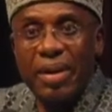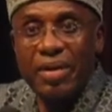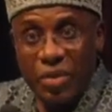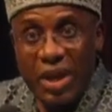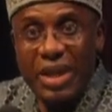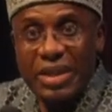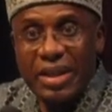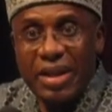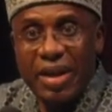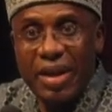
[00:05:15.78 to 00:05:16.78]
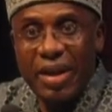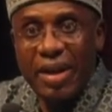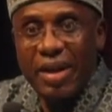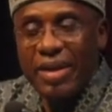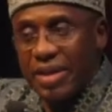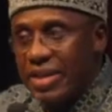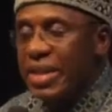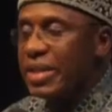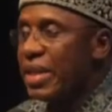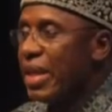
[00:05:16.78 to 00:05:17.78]
You know that? It
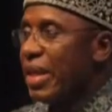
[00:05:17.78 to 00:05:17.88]
is.